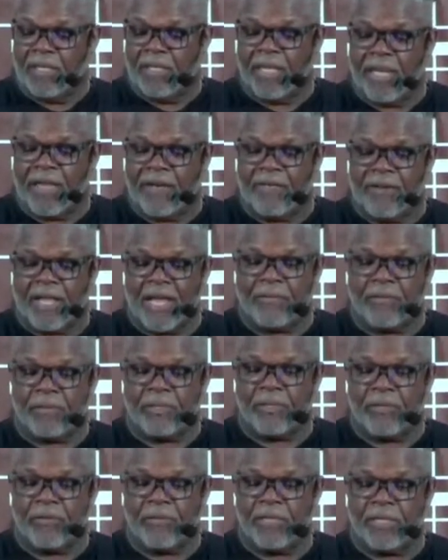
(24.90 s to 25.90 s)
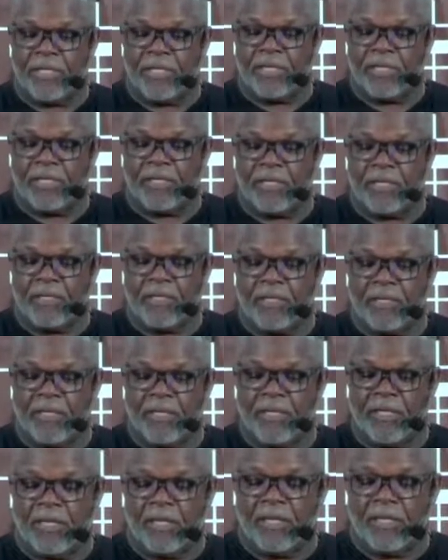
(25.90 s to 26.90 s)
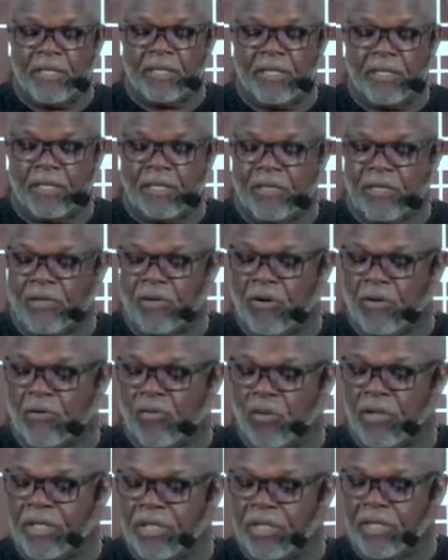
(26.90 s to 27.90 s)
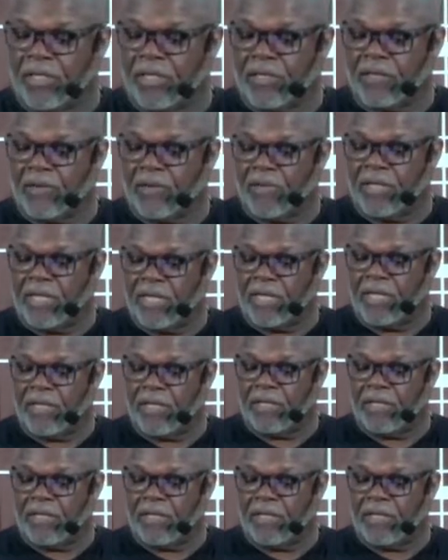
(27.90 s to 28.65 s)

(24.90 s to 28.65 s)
have an opportunity to start with us so that